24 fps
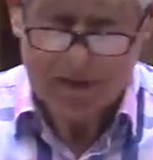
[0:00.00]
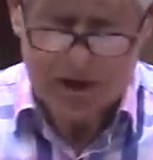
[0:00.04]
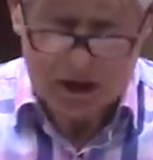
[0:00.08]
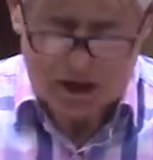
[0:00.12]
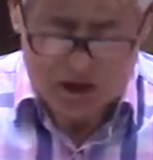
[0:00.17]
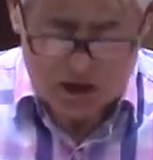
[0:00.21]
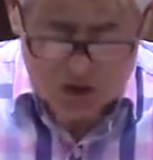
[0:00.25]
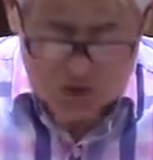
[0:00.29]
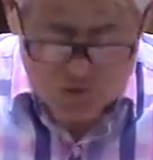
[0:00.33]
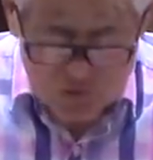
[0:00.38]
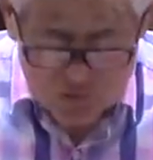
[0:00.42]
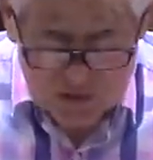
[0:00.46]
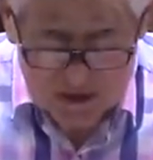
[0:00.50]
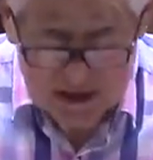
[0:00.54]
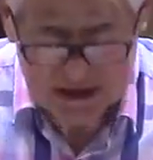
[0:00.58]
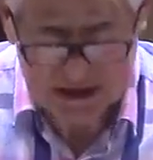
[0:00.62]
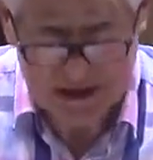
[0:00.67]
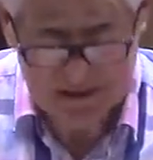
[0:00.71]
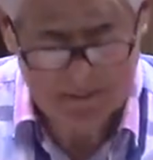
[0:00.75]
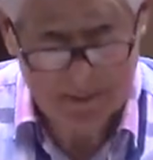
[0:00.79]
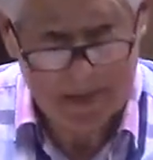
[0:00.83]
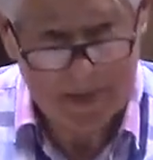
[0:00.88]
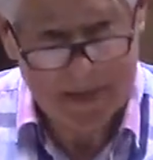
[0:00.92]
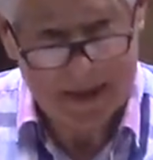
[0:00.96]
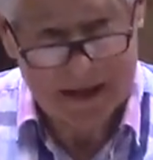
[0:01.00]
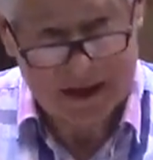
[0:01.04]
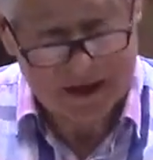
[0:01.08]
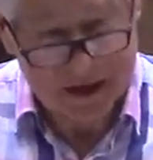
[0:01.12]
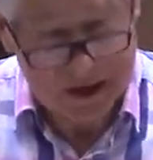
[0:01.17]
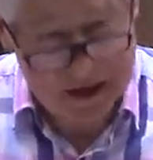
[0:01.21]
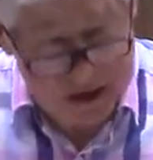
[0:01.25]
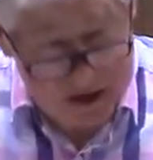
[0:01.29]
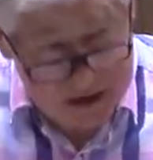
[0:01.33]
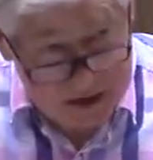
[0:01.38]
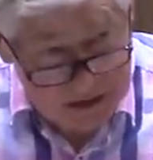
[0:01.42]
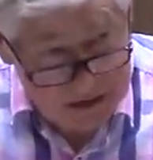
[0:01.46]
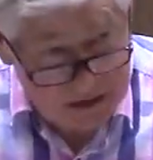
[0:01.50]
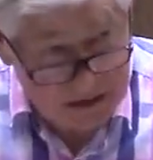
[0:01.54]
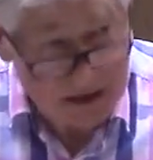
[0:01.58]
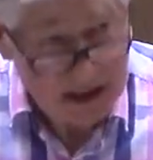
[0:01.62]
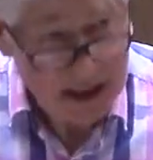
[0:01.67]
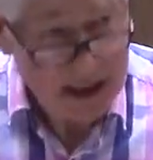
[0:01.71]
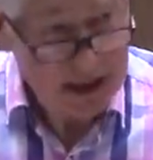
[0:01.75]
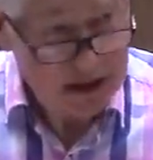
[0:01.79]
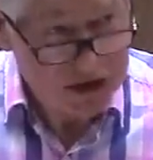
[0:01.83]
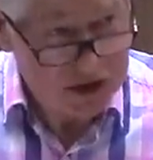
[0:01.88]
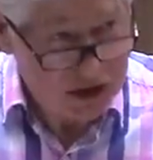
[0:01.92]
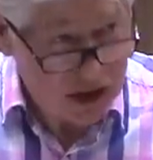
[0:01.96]
the dream is still
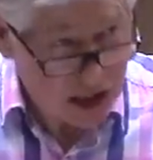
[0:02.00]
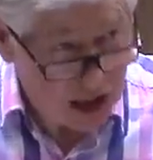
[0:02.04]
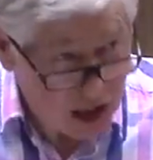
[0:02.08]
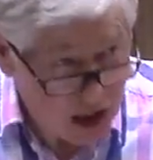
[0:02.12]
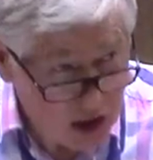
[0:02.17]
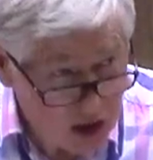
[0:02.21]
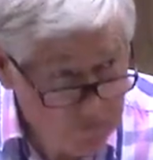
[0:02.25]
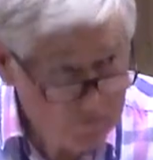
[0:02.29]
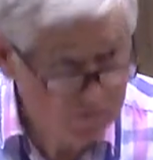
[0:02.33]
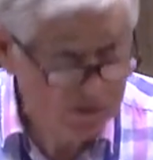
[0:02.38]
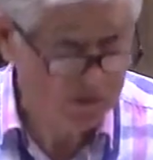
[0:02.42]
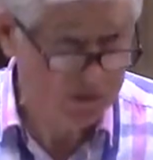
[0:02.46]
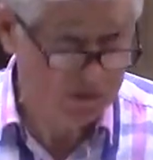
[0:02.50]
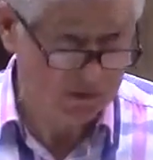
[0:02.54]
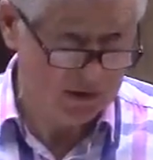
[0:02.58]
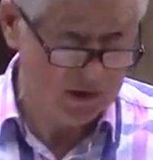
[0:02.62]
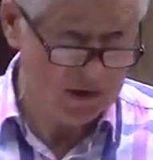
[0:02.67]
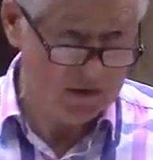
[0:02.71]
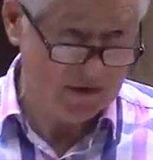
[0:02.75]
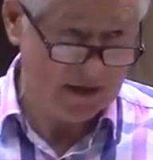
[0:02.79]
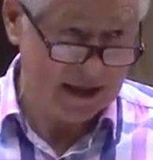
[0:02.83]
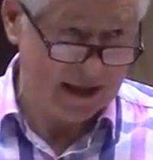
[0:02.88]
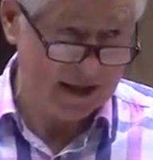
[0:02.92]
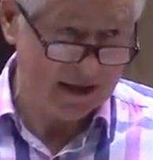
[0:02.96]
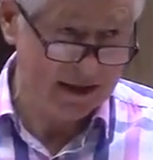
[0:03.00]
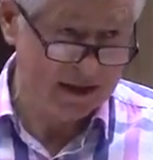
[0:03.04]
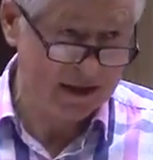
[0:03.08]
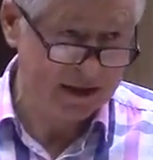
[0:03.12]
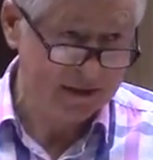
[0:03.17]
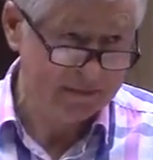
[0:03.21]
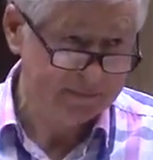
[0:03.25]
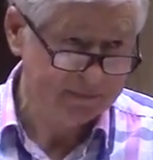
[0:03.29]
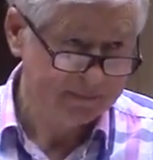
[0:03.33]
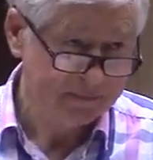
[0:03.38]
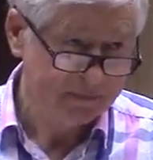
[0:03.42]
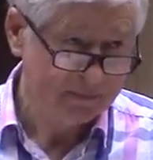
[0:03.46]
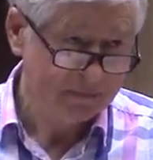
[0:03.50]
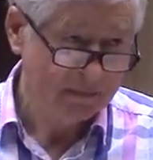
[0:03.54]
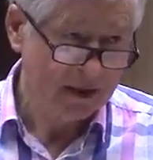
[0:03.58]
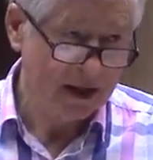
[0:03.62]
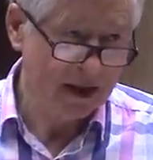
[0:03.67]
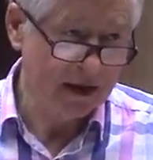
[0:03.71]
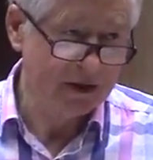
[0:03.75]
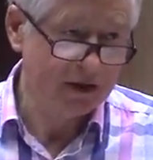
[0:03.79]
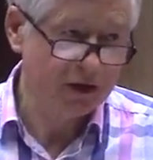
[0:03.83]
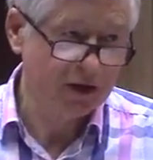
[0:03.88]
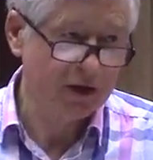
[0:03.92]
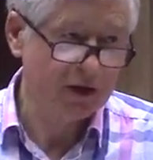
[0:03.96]
to overthrow that
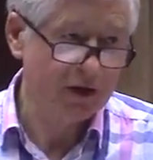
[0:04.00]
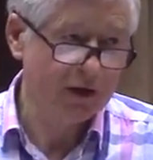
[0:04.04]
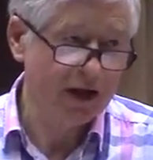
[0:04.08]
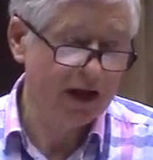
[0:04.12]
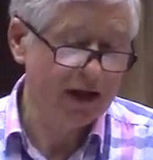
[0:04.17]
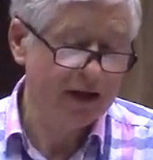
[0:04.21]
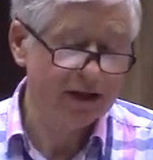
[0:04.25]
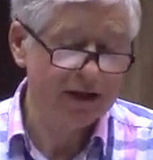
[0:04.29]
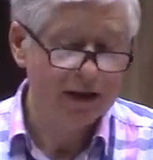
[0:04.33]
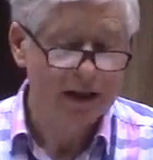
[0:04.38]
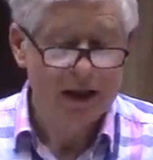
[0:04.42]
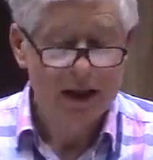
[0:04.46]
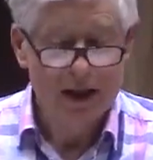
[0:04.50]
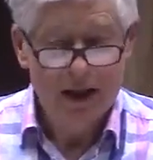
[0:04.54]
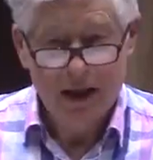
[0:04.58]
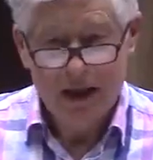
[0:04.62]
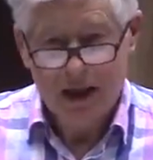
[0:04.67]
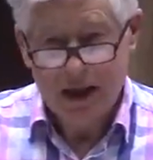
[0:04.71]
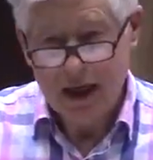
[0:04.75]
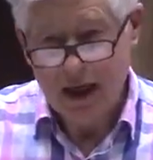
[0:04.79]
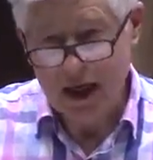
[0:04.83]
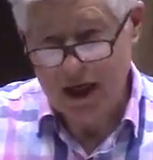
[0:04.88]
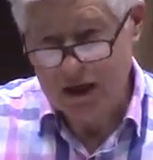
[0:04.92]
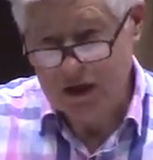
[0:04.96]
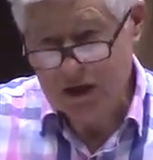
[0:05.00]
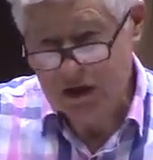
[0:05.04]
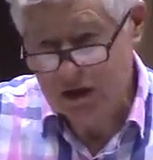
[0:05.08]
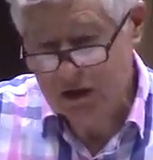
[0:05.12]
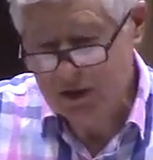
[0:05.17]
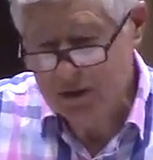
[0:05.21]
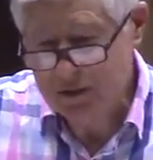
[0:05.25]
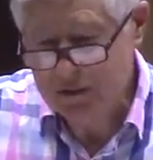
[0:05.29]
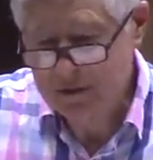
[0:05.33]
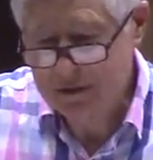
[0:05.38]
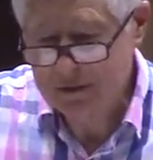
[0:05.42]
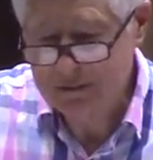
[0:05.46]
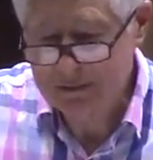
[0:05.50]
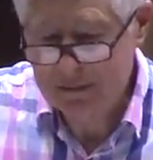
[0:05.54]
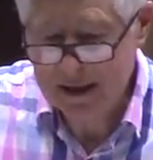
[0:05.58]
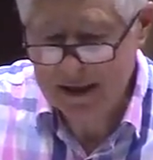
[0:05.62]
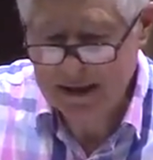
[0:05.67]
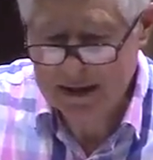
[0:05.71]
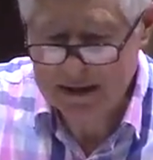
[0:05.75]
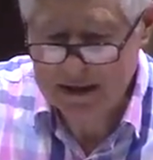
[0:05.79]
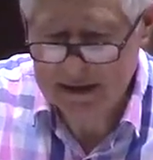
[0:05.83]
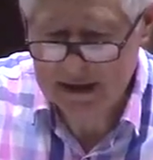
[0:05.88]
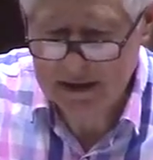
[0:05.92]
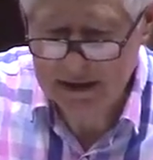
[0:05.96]
and to create a new
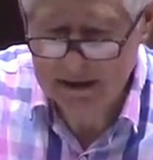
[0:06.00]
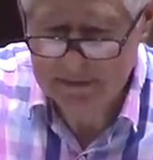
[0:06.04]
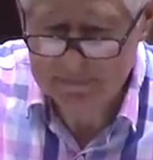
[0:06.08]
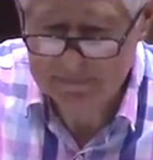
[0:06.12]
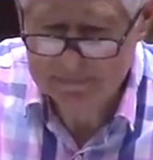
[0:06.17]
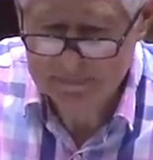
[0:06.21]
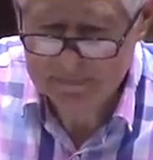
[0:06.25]
humanity